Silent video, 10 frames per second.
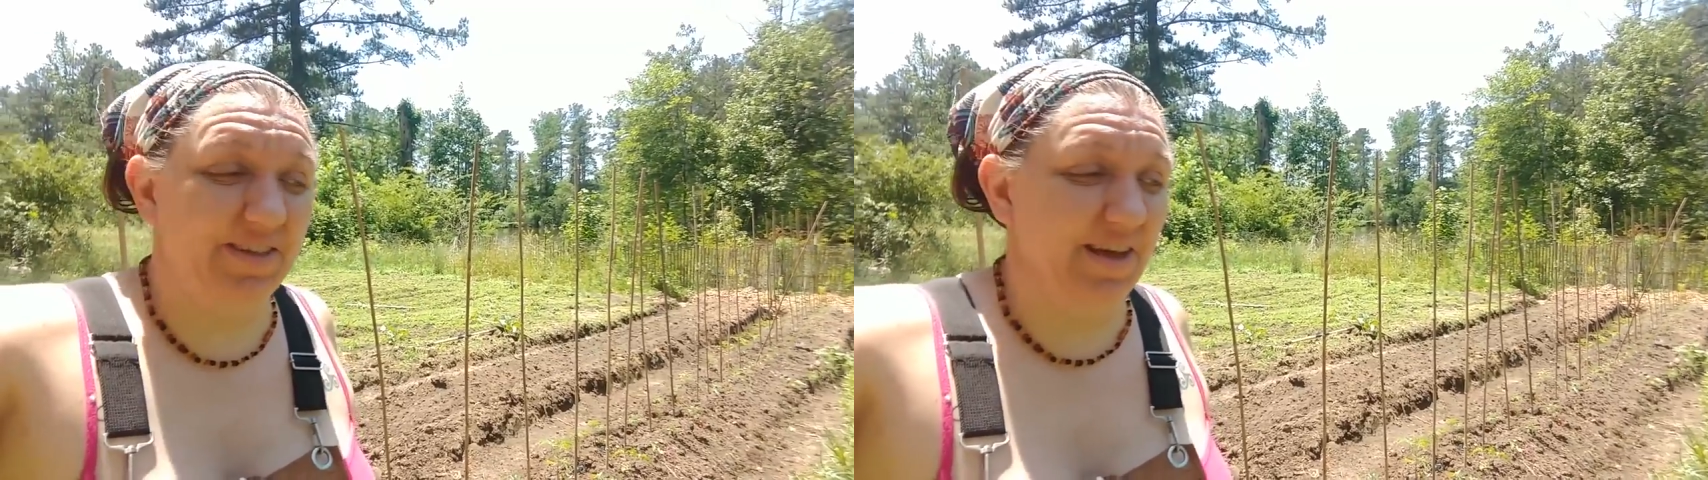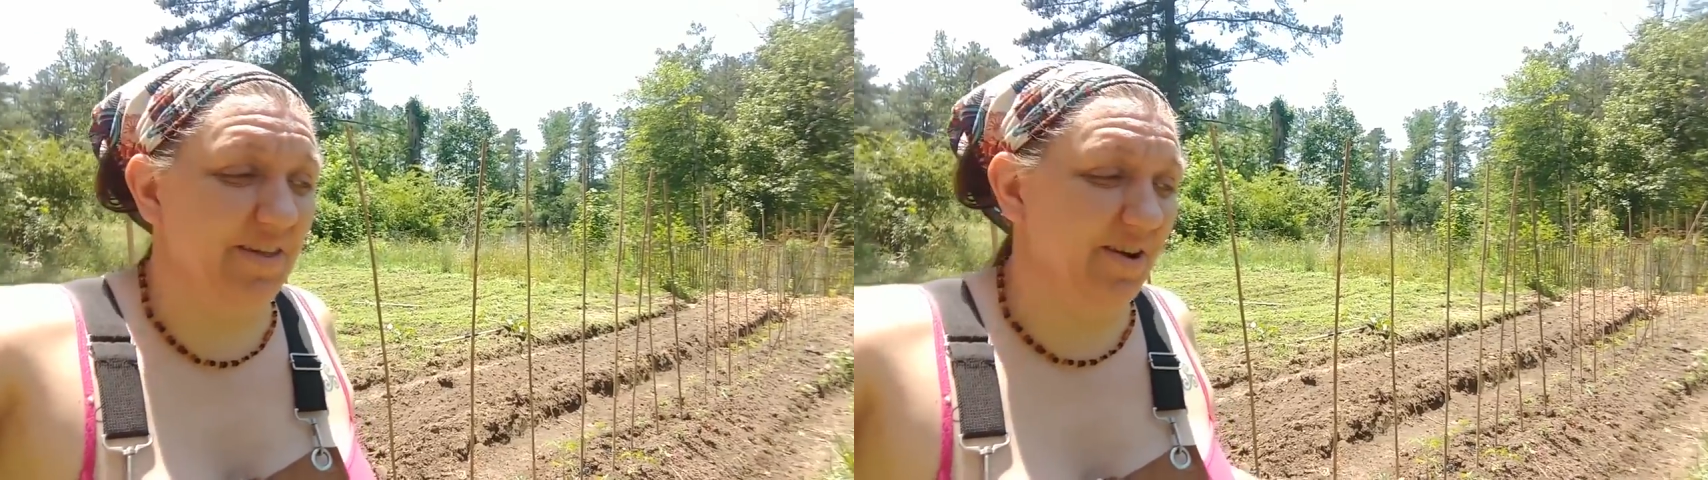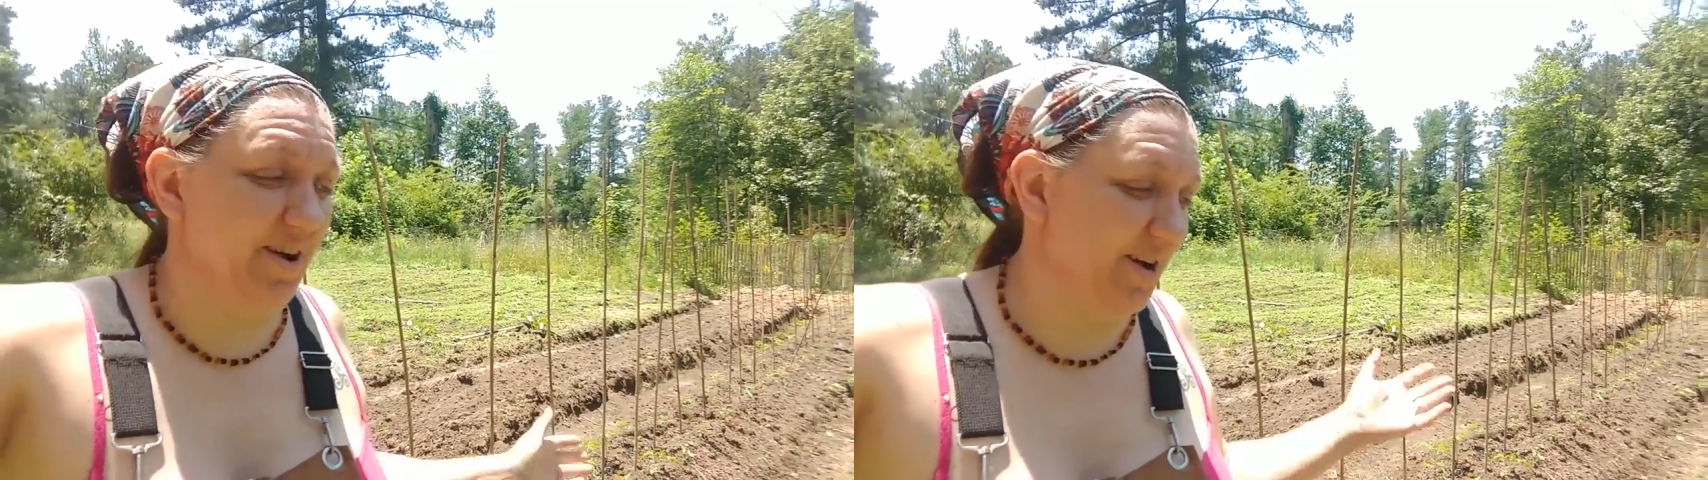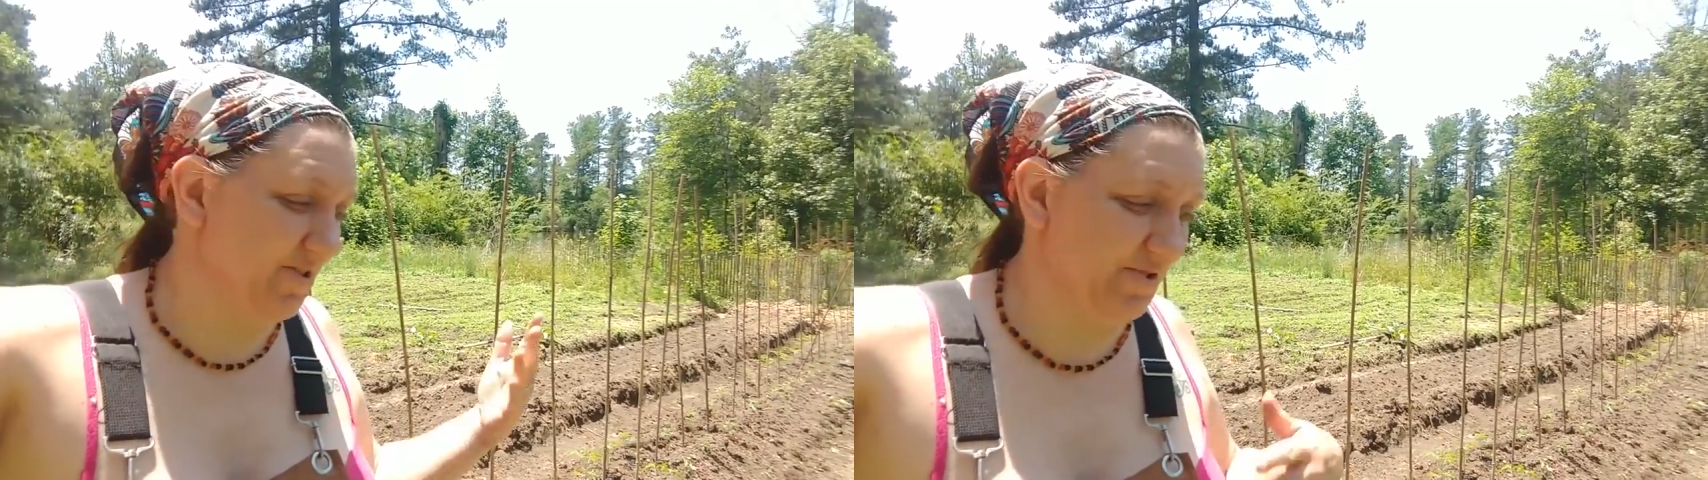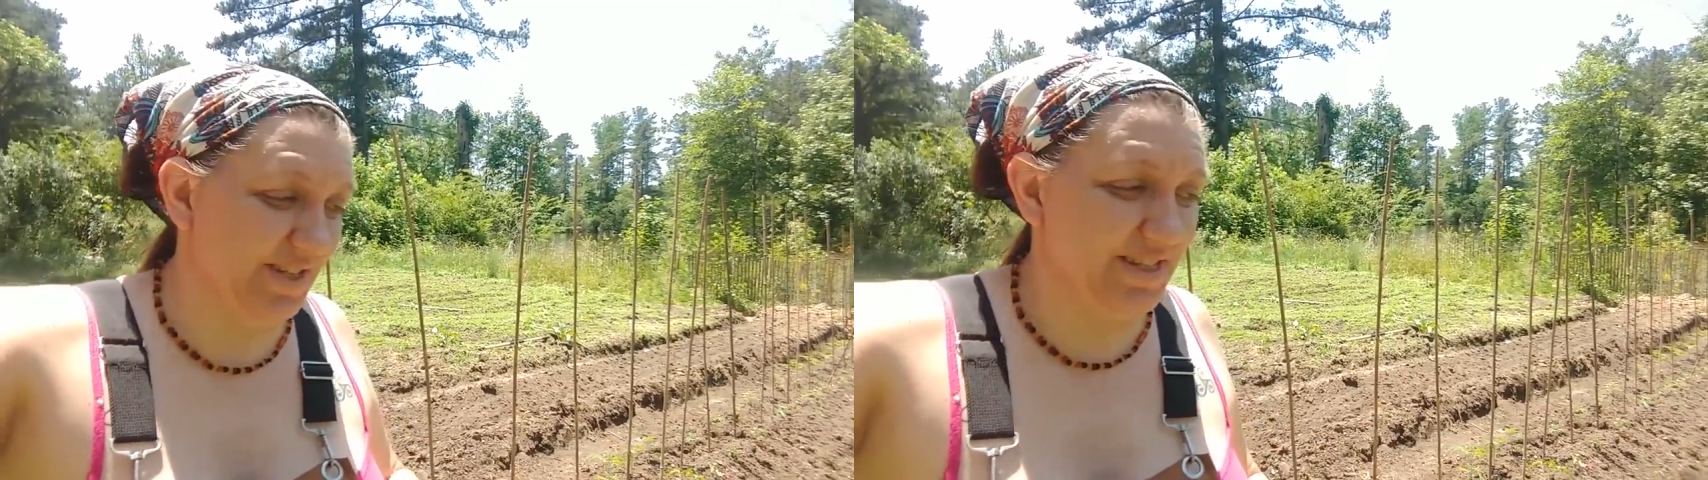the other
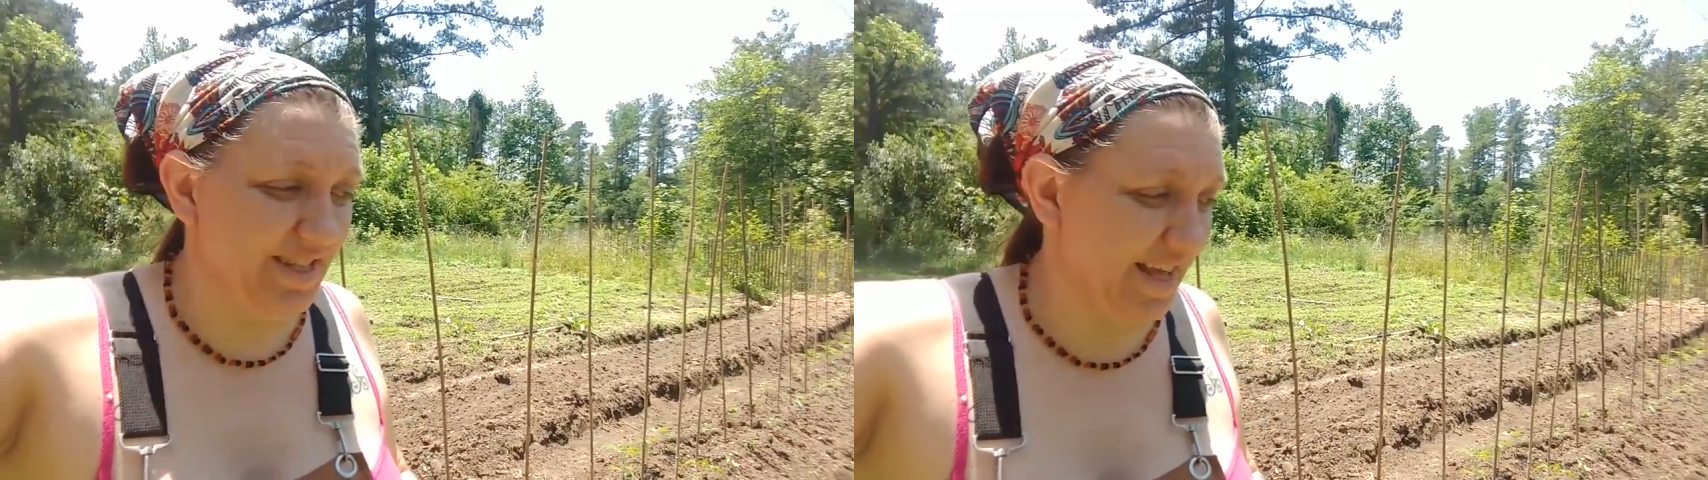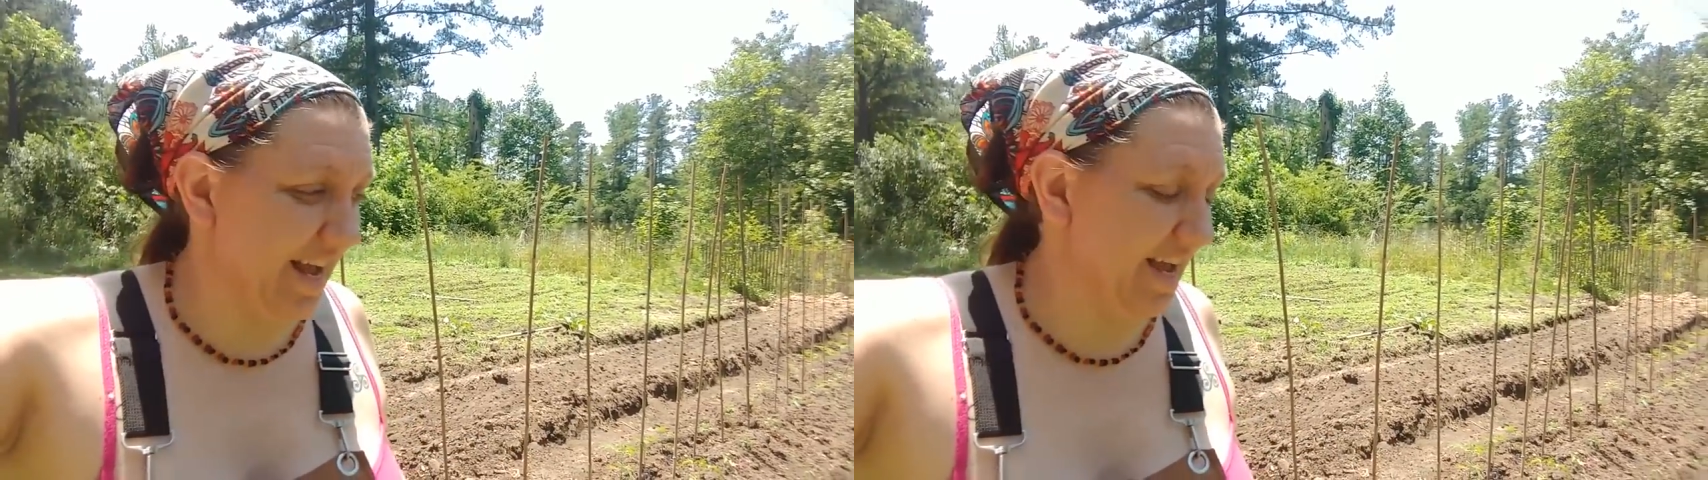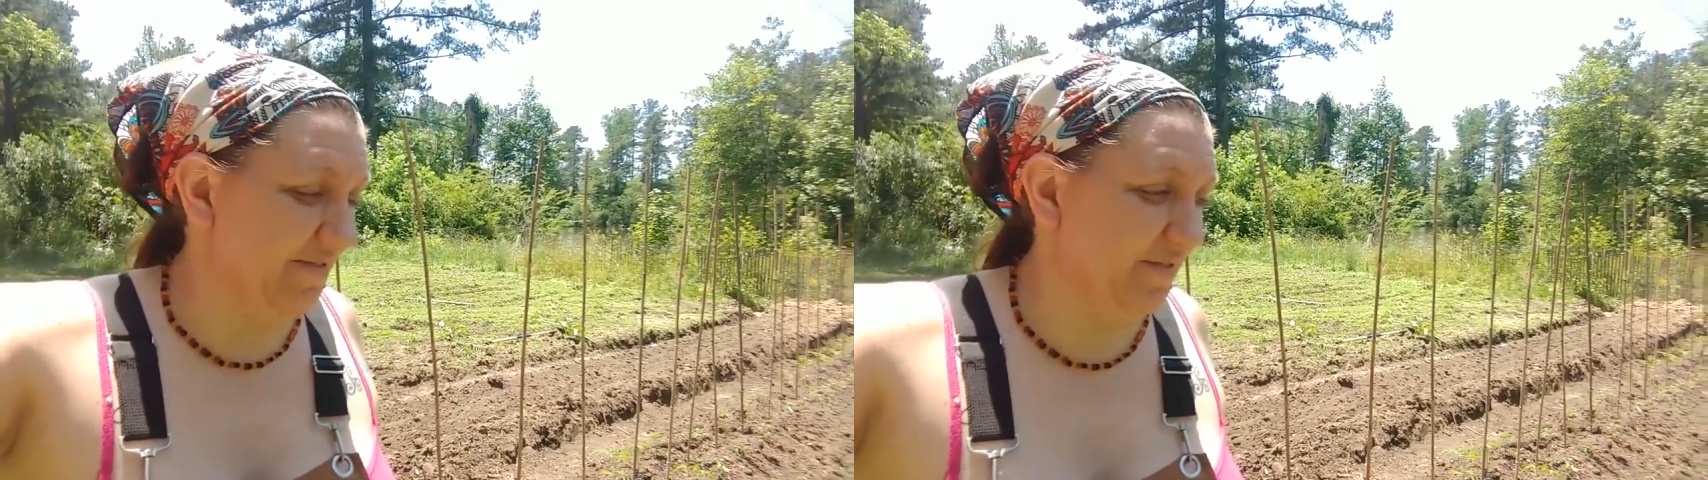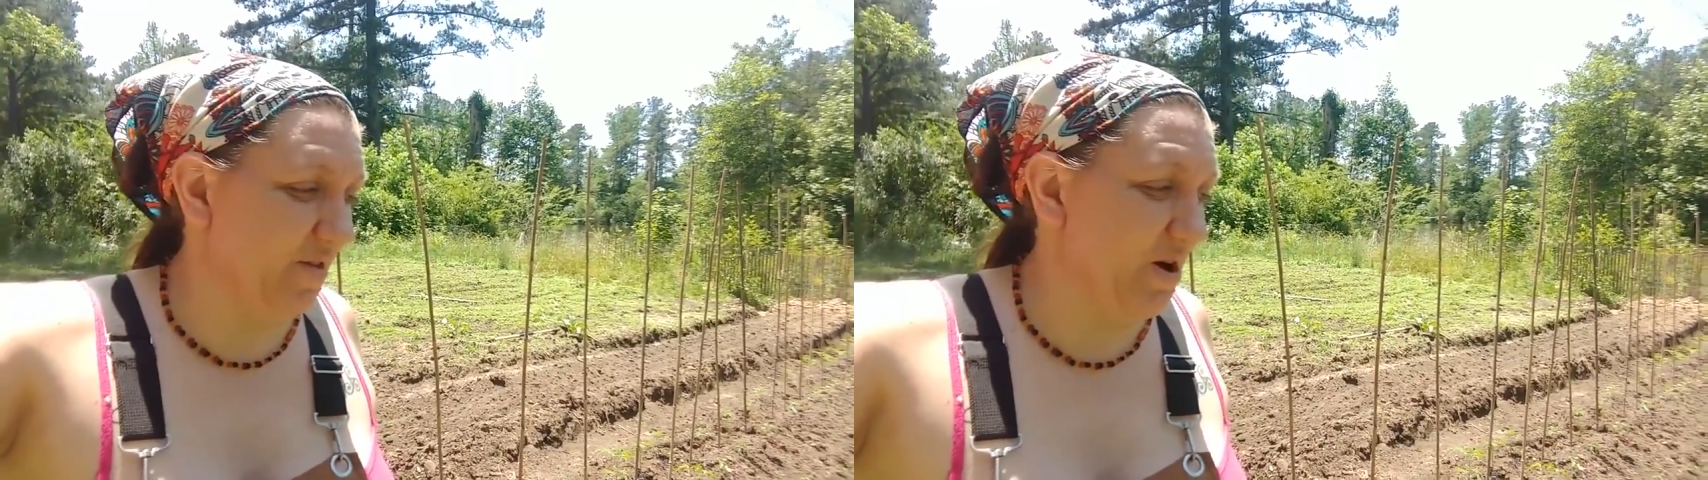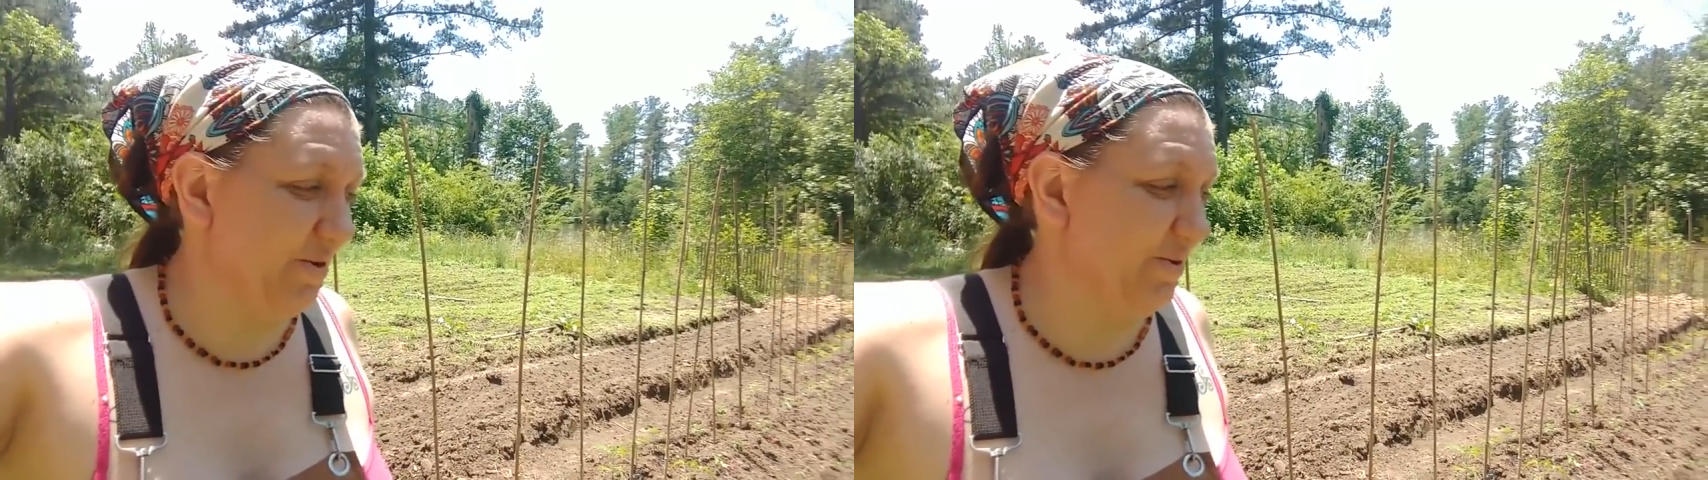hundreds that I have
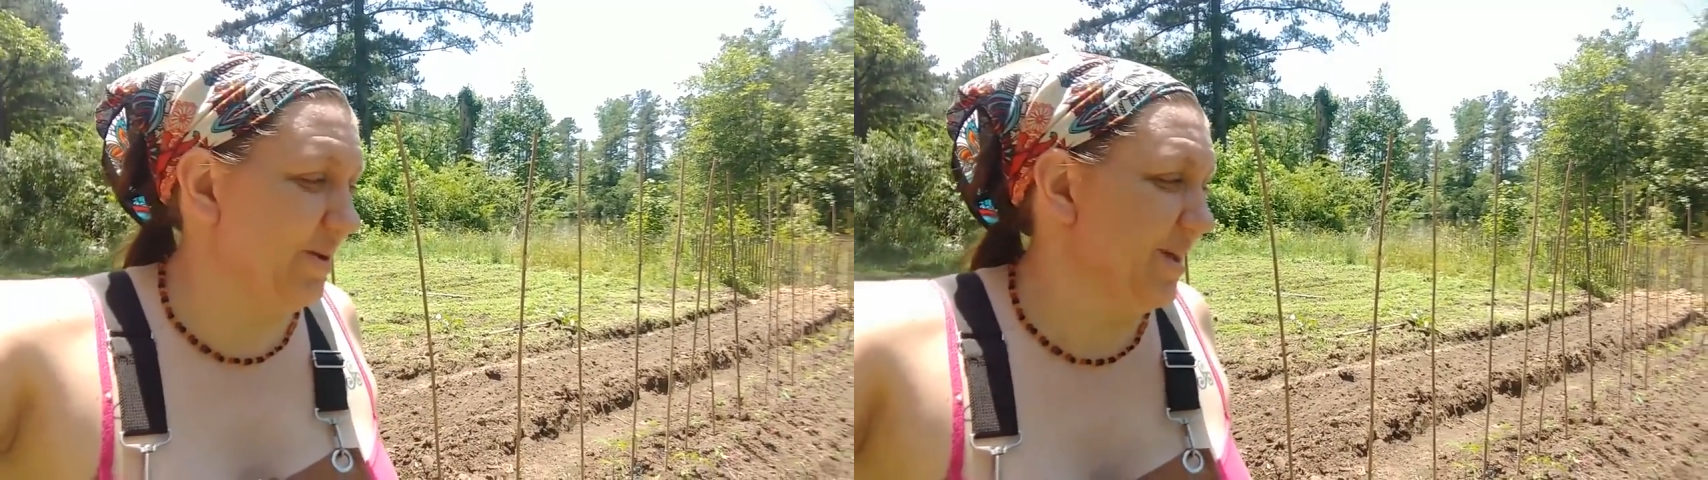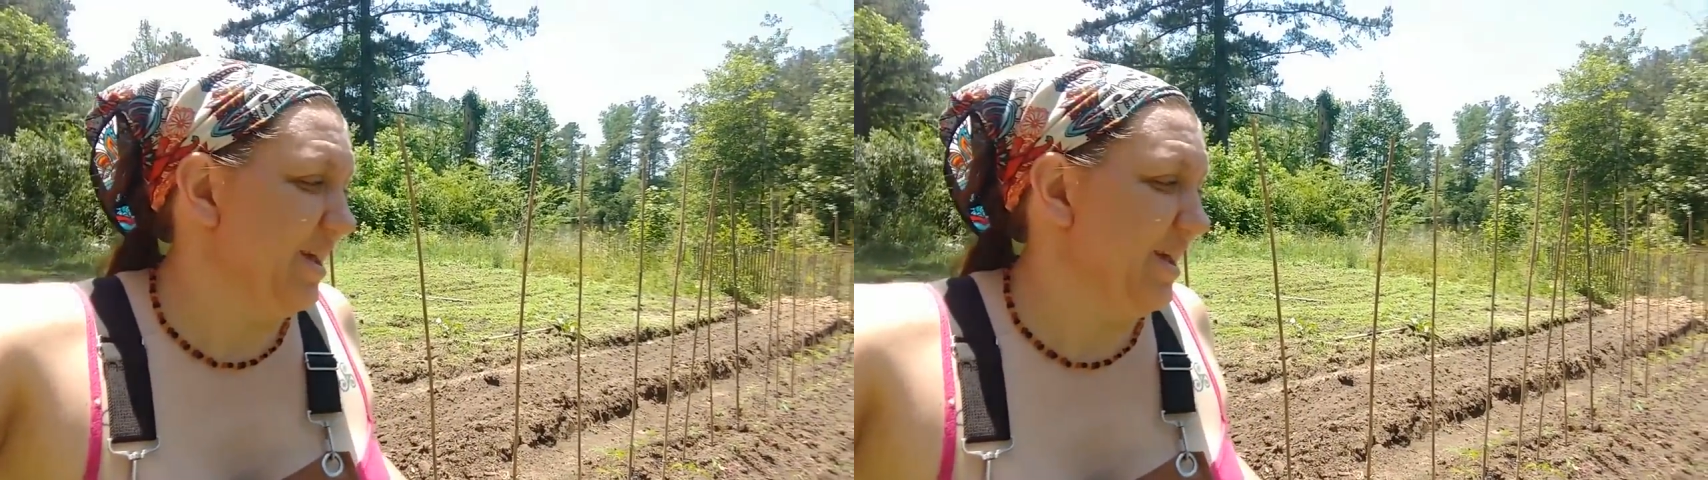grown